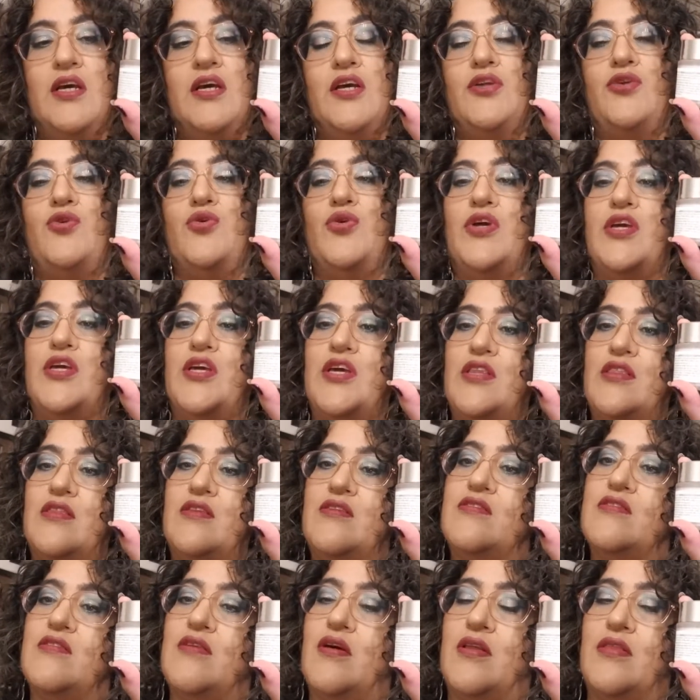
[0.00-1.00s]
You can get
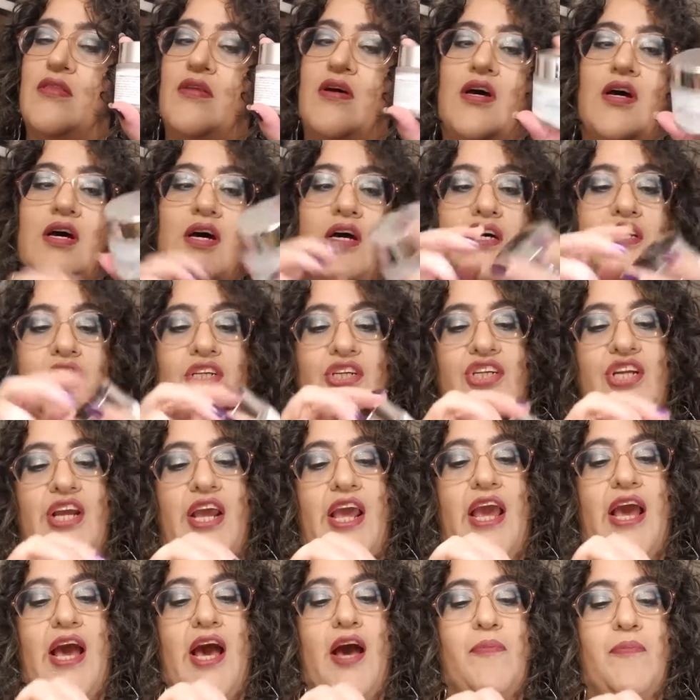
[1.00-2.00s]
this on the Hush
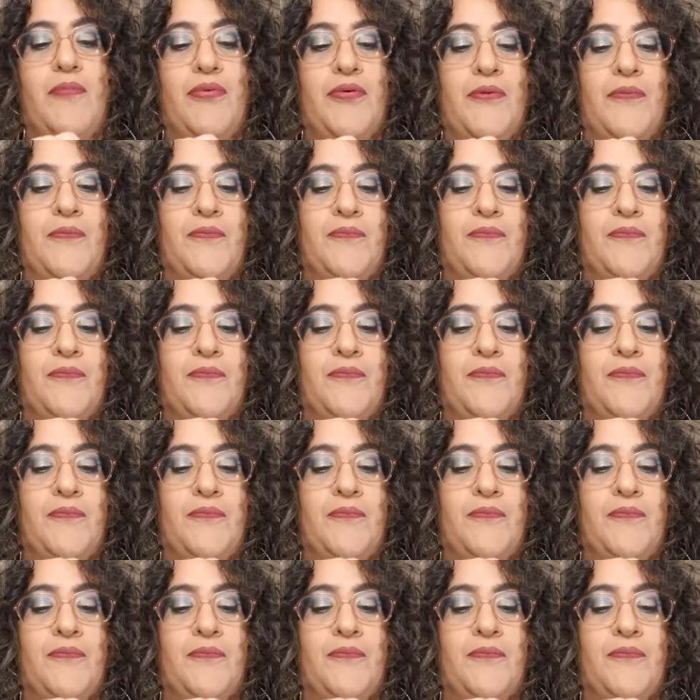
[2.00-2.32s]
app.